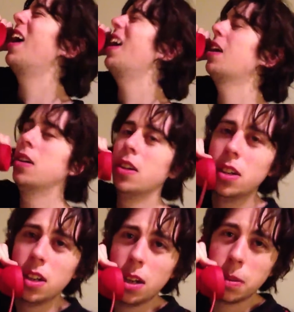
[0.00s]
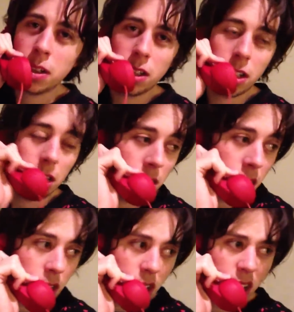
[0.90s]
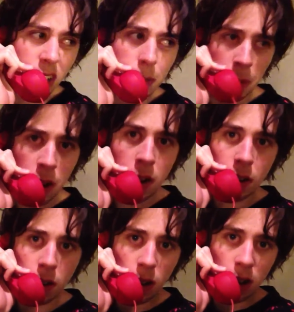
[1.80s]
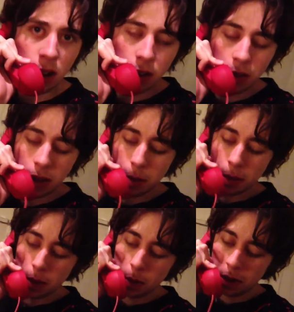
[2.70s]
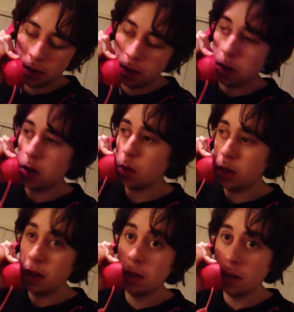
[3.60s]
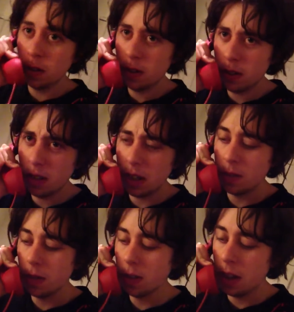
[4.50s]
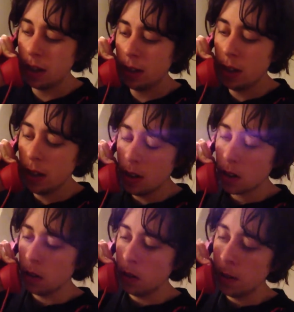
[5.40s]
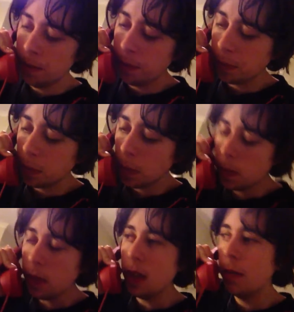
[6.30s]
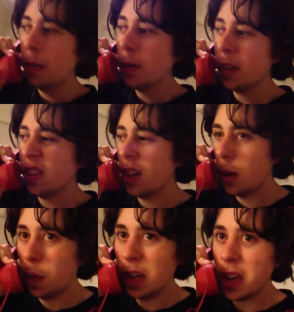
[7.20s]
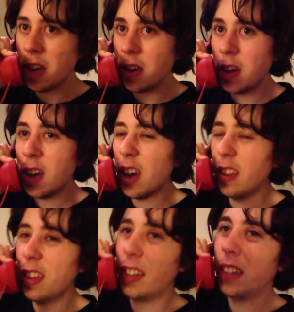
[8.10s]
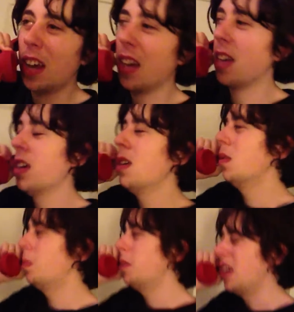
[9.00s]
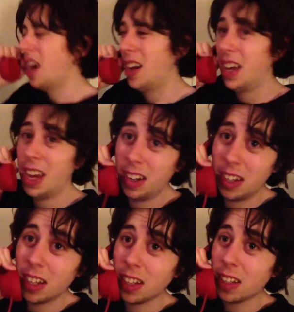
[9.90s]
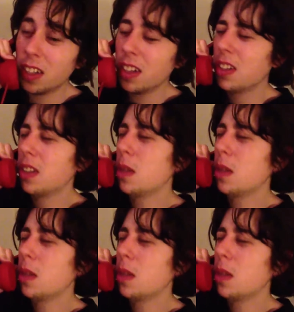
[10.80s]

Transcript: Ha! I'm on holidays. And tomorrow, I reckon, will seem like one of the first real days of holidays because I've pretty much just had a weekend, and then today was pretty hard editing. So mm.